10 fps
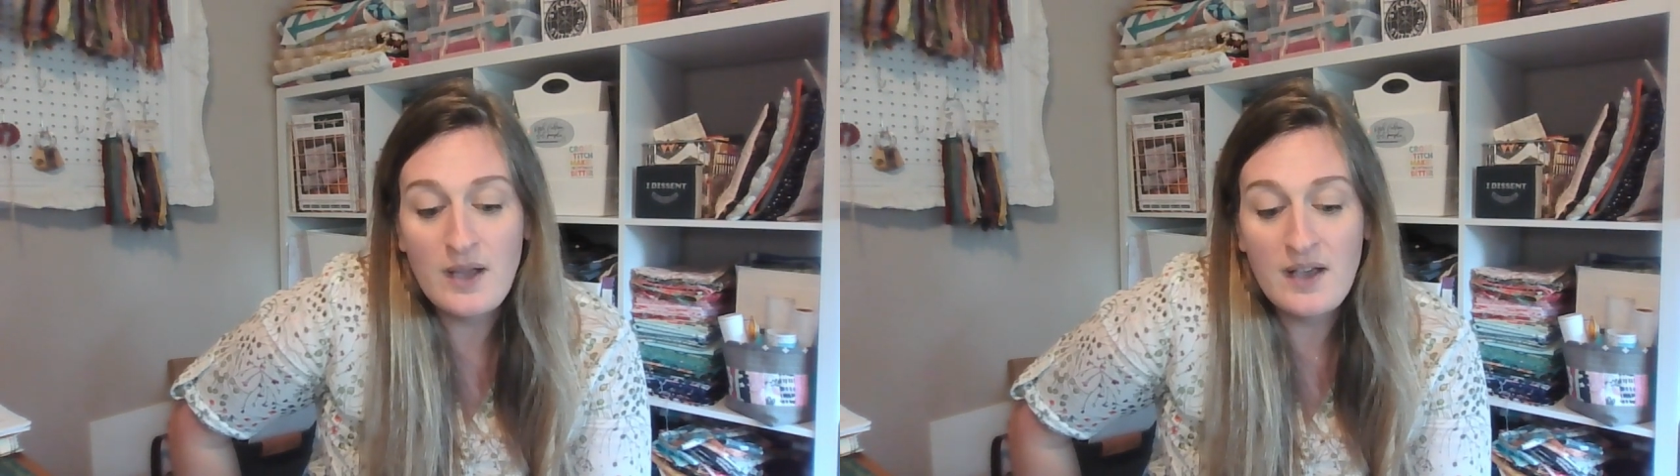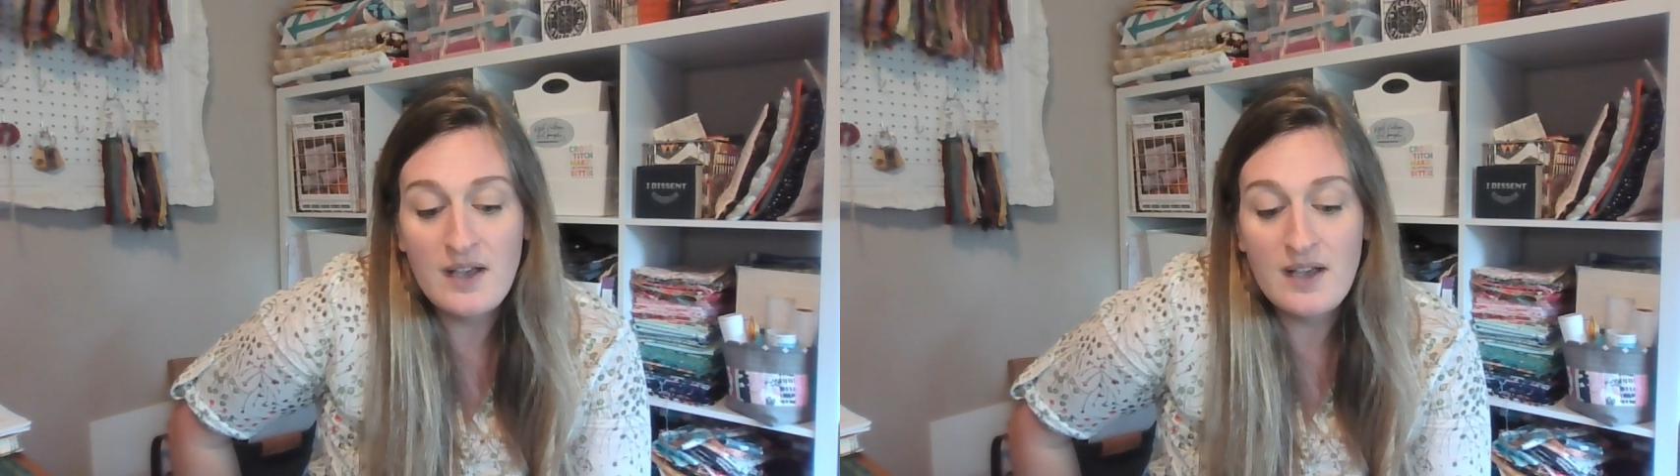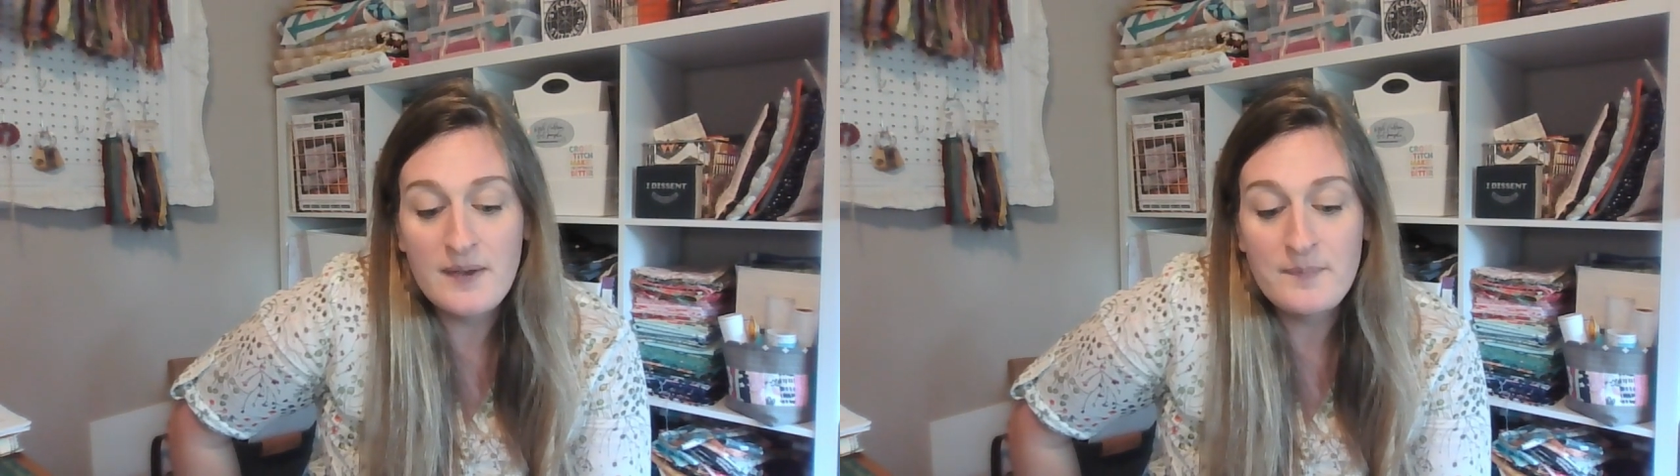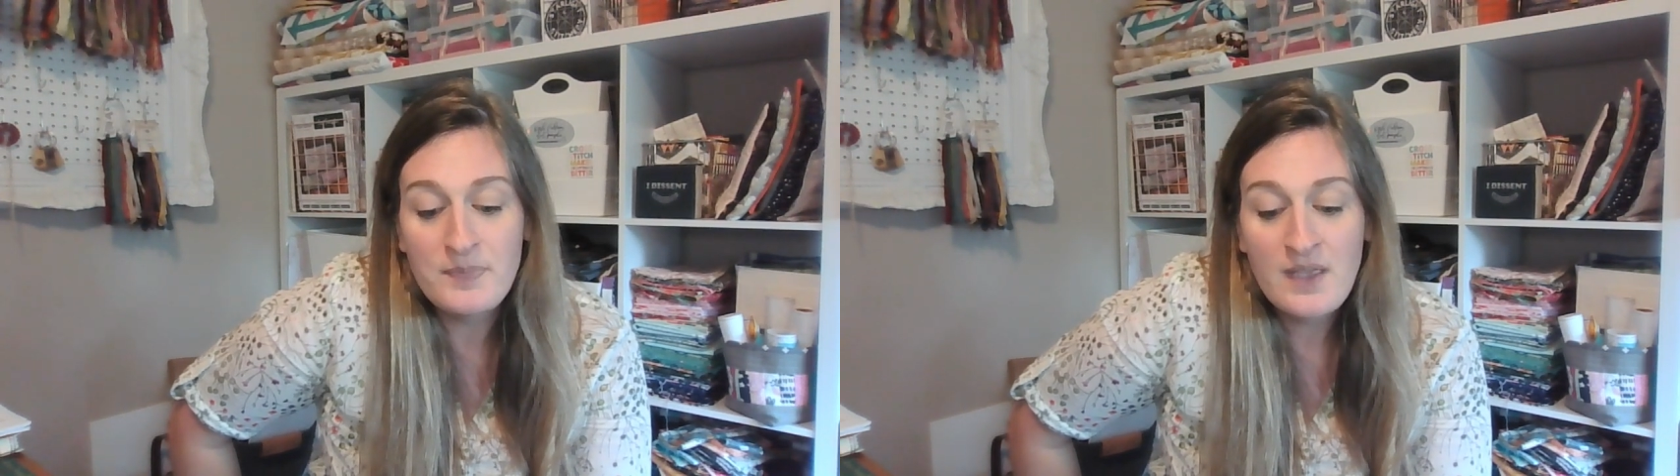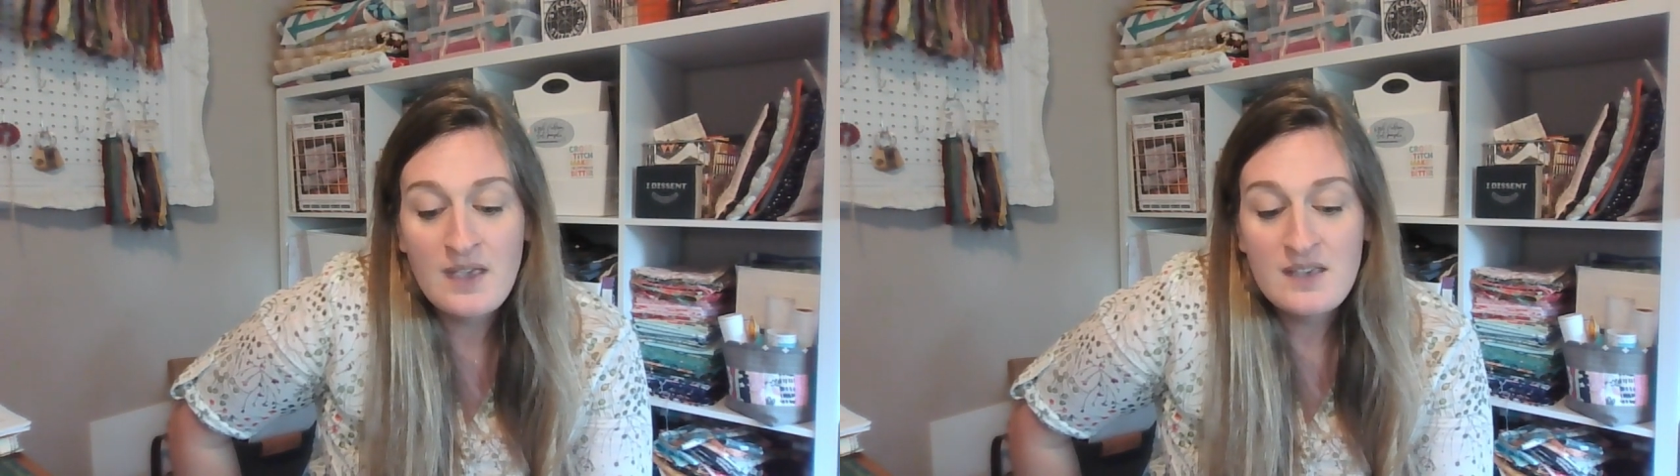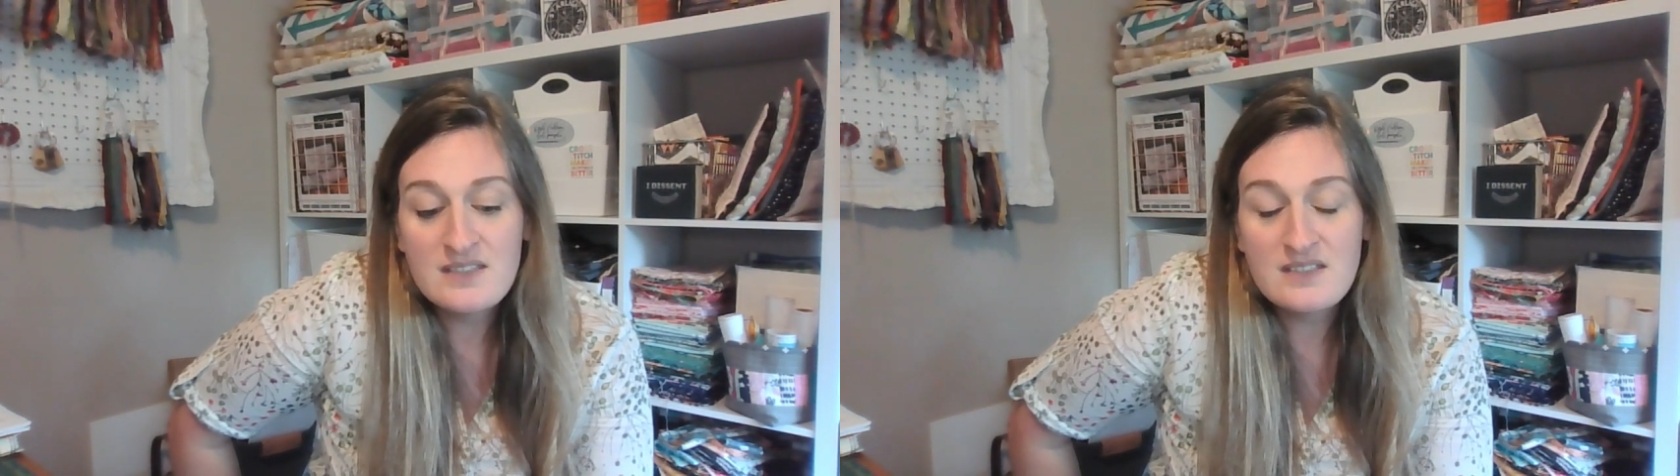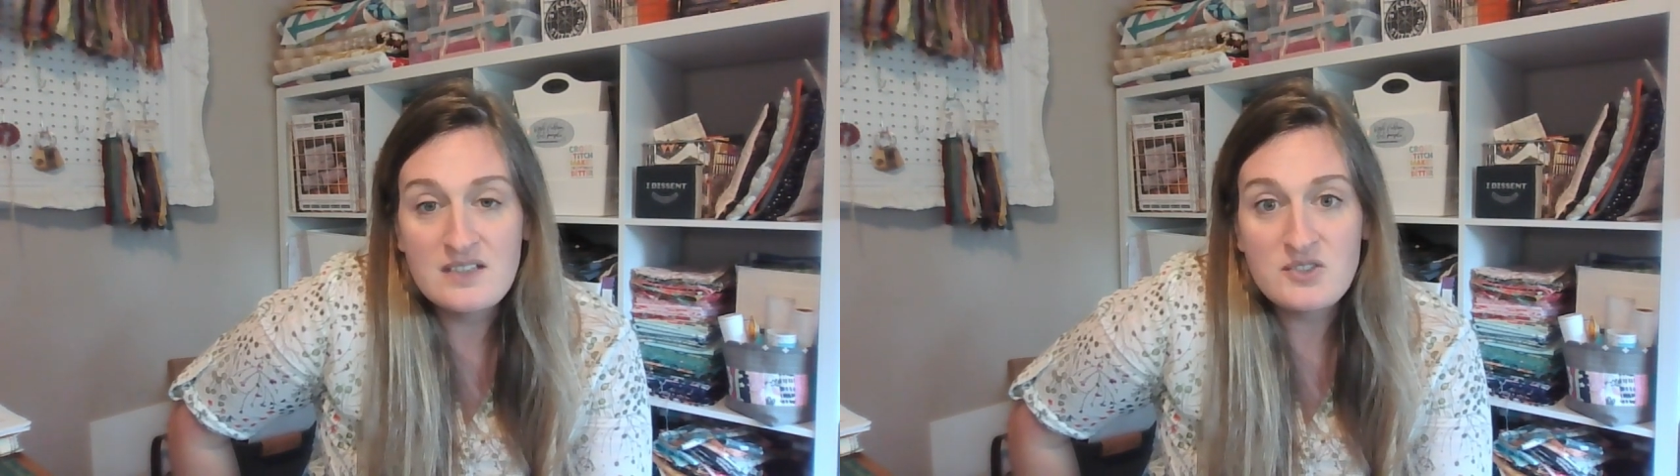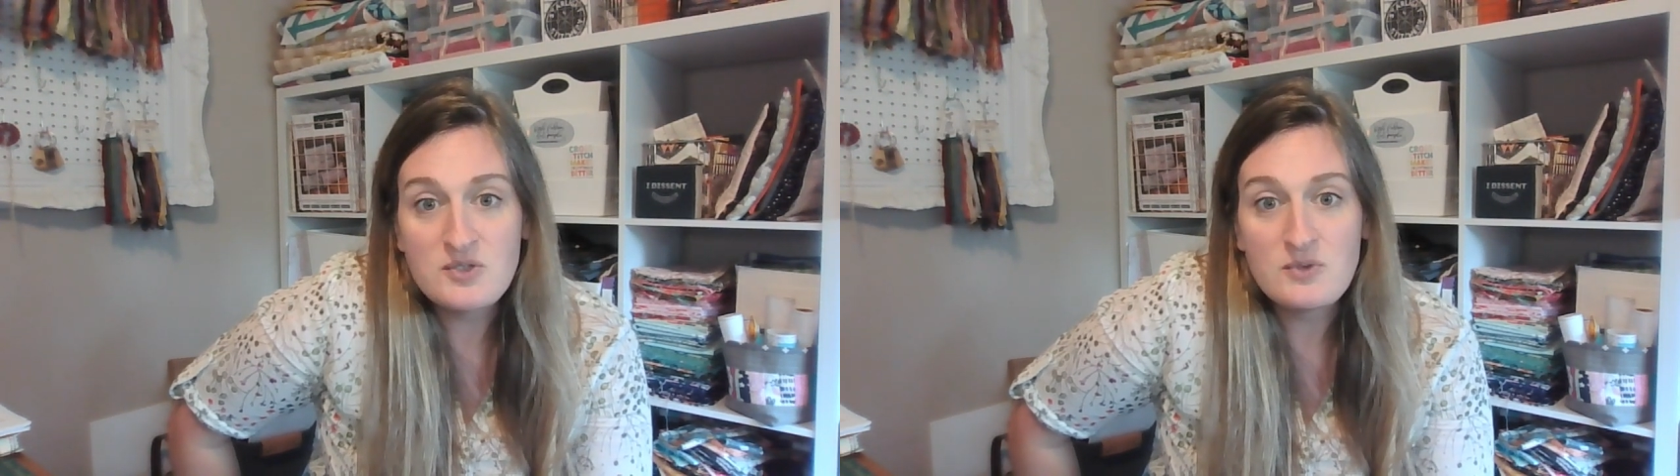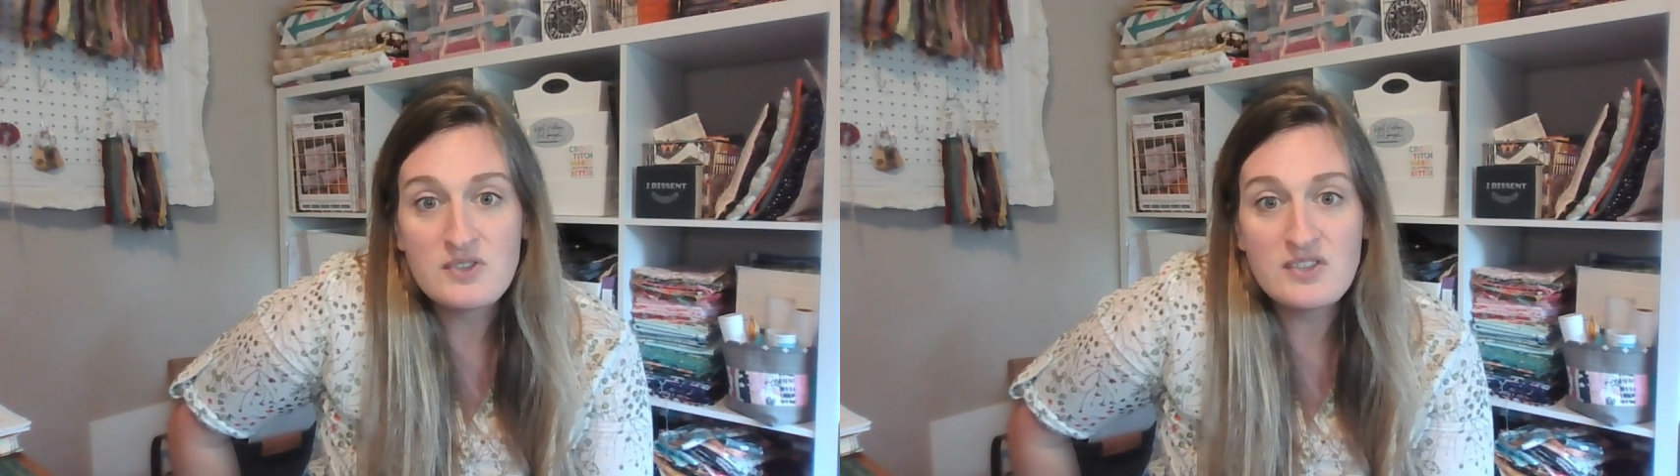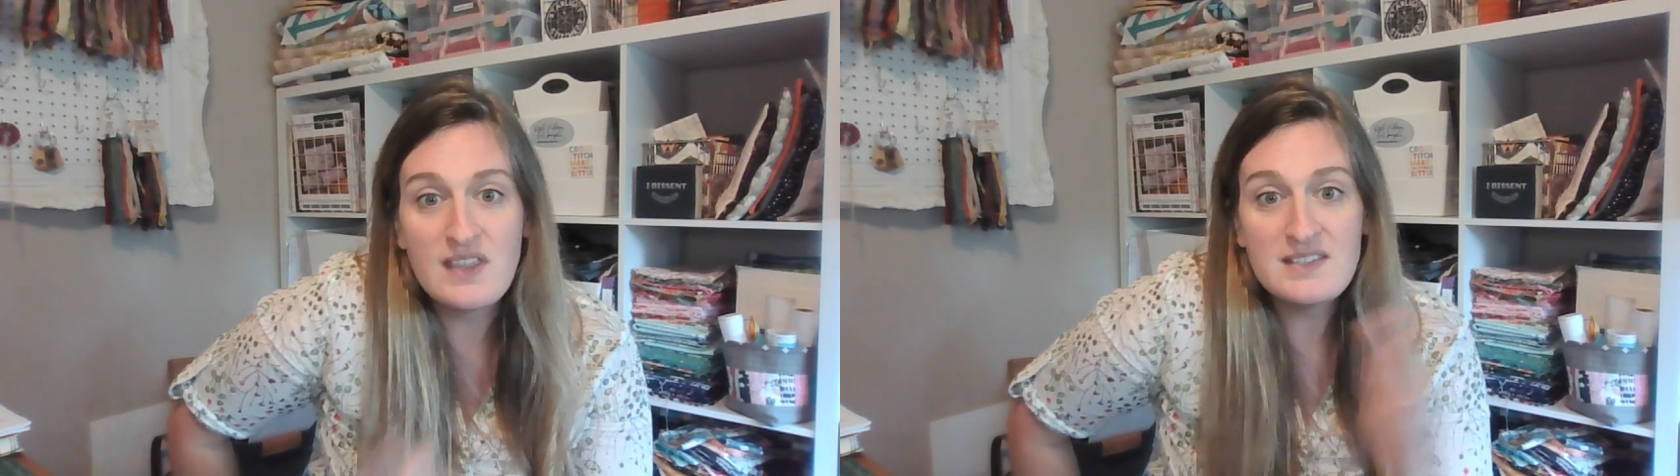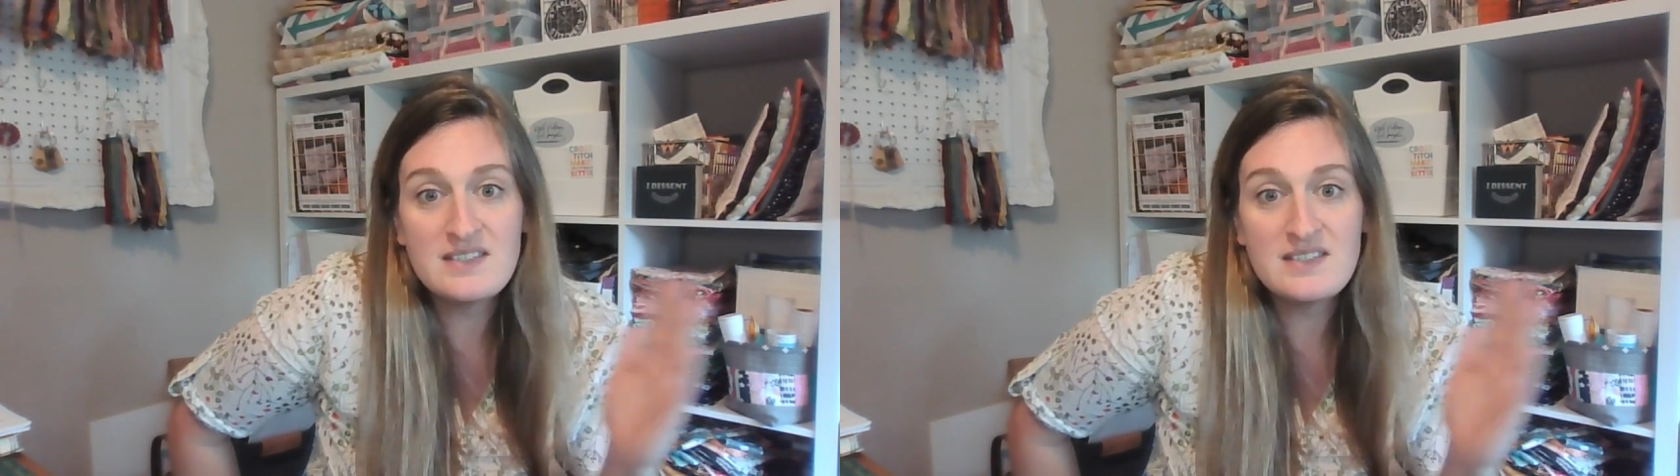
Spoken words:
They